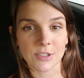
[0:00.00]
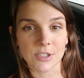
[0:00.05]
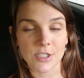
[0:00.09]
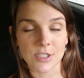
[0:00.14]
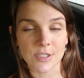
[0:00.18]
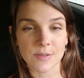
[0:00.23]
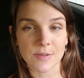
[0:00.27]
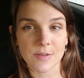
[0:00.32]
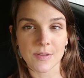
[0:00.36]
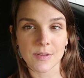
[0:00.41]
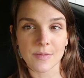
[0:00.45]

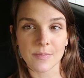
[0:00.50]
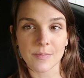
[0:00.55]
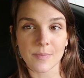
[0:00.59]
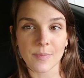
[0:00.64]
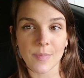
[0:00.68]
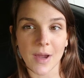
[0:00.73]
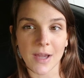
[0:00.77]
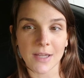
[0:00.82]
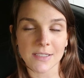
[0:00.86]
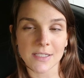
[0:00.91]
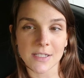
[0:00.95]
just
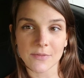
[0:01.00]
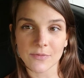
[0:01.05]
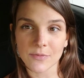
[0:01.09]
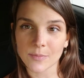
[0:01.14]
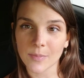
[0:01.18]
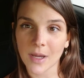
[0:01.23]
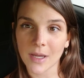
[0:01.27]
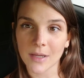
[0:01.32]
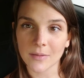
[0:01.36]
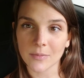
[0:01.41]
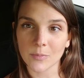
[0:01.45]
my
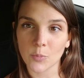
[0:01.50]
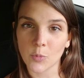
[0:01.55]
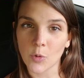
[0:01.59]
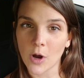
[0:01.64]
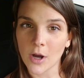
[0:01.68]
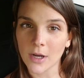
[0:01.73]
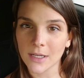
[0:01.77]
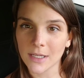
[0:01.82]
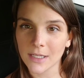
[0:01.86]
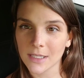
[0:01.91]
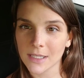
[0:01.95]

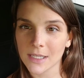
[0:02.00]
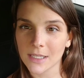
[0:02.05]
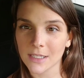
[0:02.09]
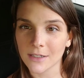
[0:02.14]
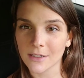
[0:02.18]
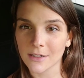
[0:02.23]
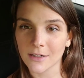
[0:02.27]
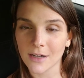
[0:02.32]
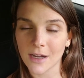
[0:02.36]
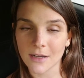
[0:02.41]
walking here